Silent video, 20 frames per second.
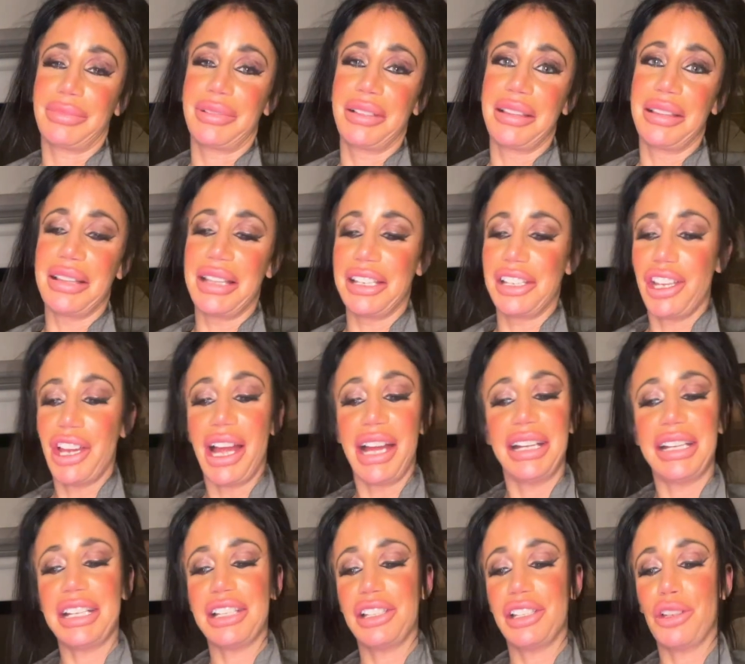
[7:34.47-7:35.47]
the
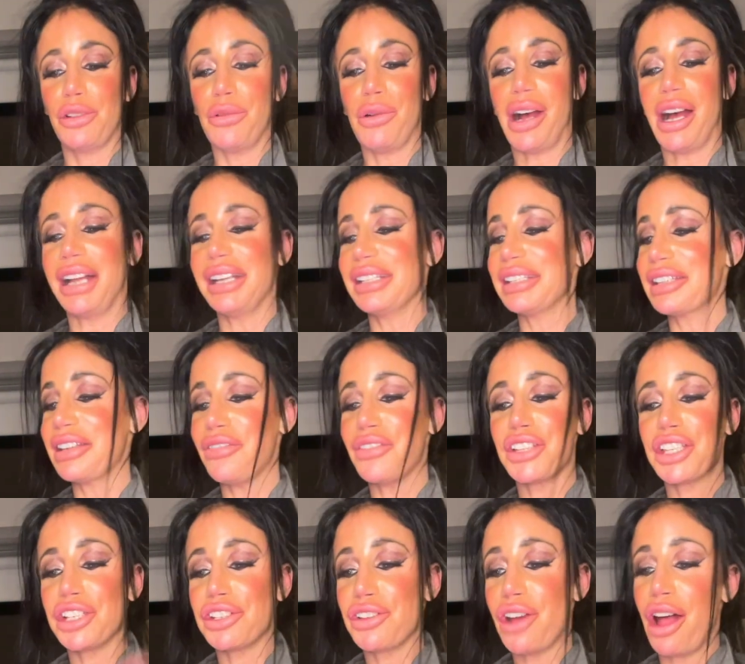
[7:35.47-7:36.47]
Chinese yuan is giving
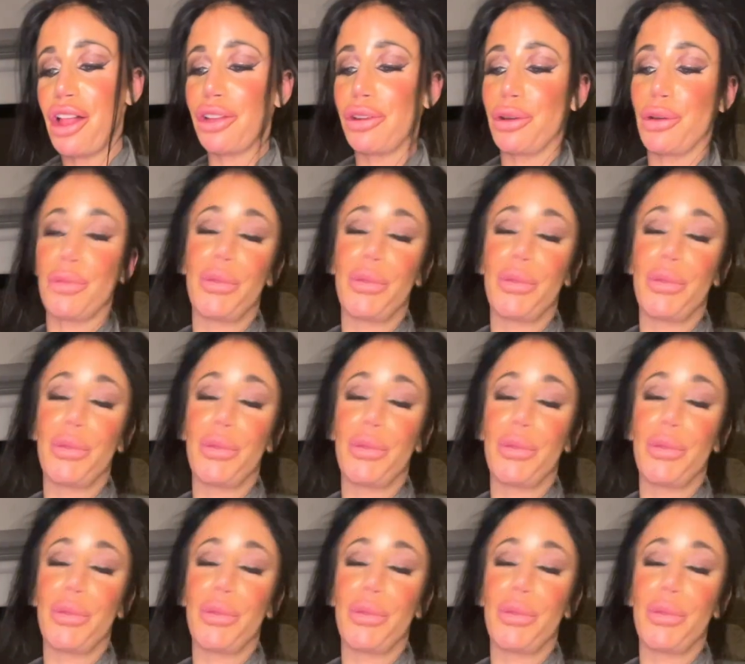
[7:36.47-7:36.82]
the dollar a